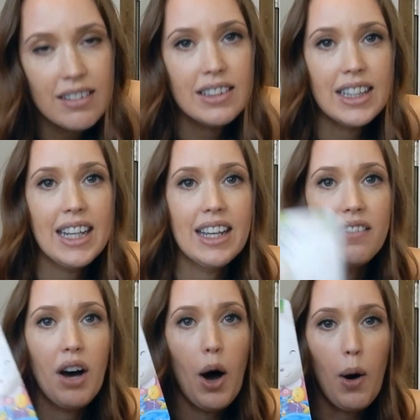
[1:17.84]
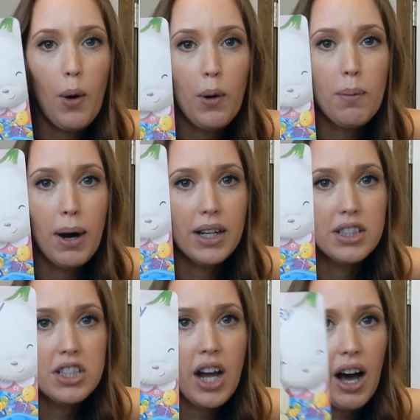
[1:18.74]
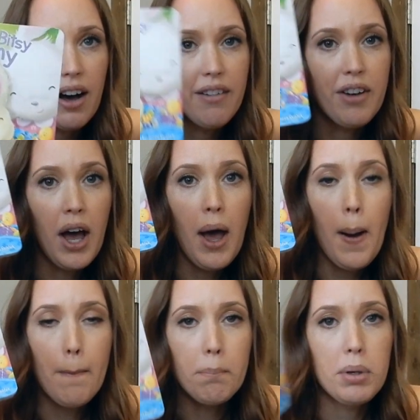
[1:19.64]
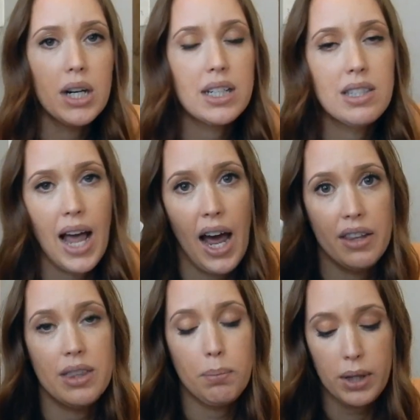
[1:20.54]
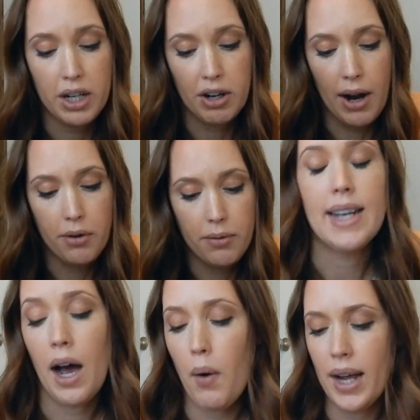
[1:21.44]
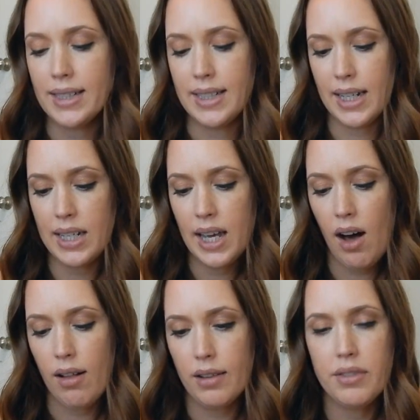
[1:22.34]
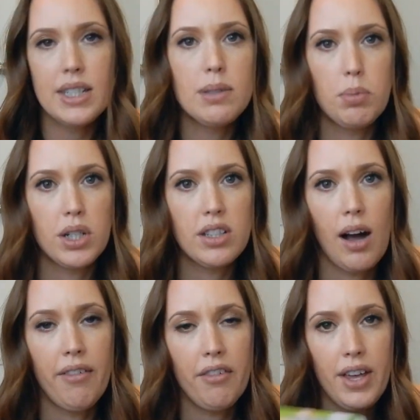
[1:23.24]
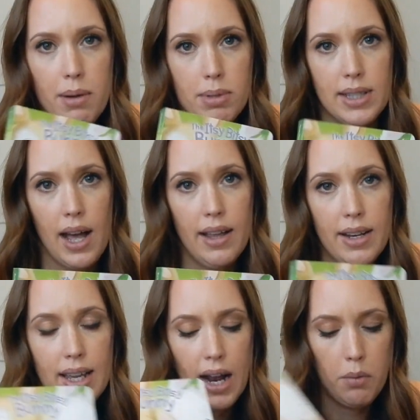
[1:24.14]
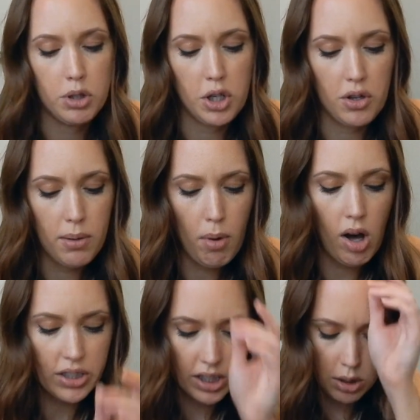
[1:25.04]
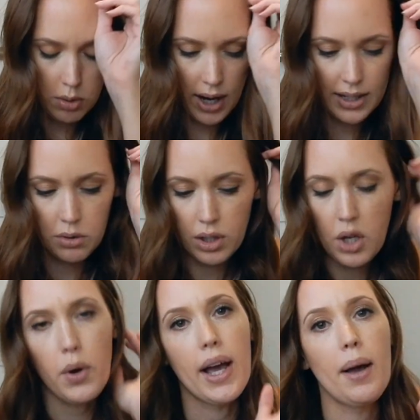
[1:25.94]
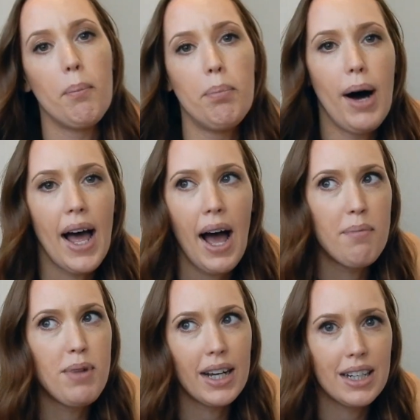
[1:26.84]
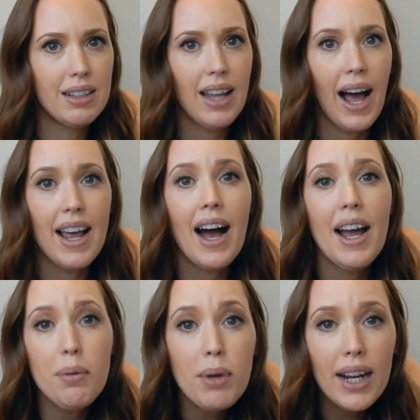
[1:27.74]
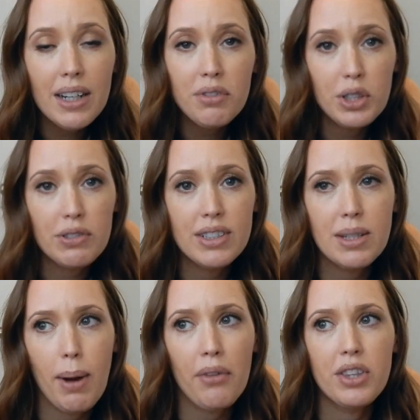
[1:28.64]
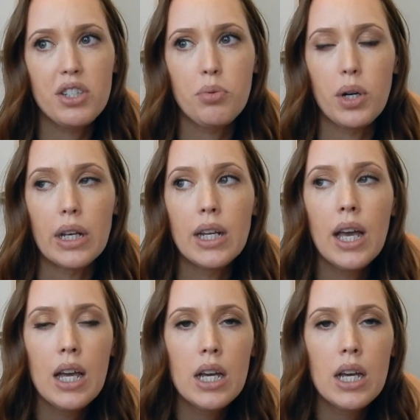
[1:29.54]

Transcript: Leave a whole bunch of books at the playground. Now I did get all of these books off of Amazon and I will show them all to you guys really quick, but I'm not gonna lie, I'm kind of nervous about this one.